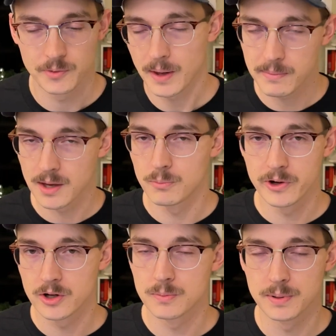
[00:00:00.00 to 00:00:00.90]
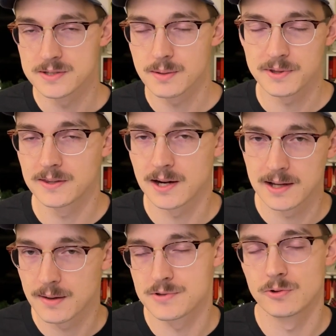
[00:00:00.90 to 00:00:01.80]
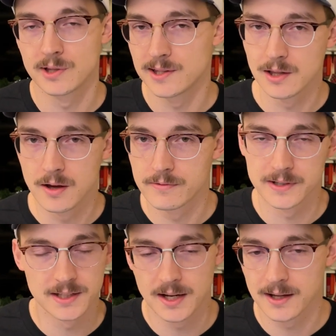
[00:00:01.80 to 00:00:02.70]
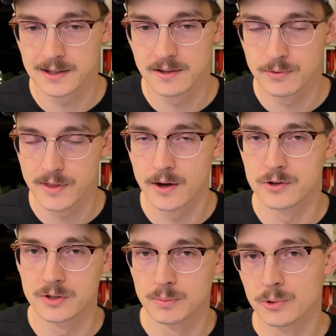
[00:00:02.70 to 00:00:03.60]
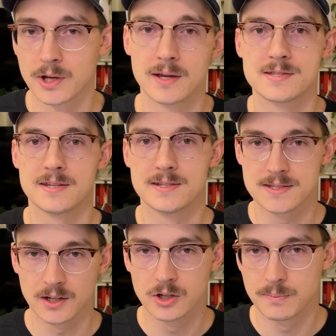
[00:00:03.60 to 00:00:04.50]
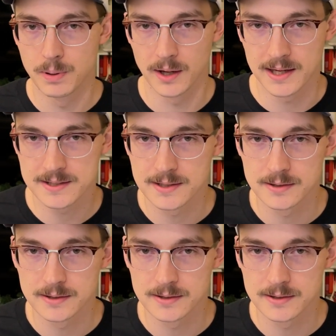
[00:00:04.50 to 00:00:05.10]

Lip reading: Maybe I'm weird, but something that I absolutely love and cannot live without during brew days is a good bucket.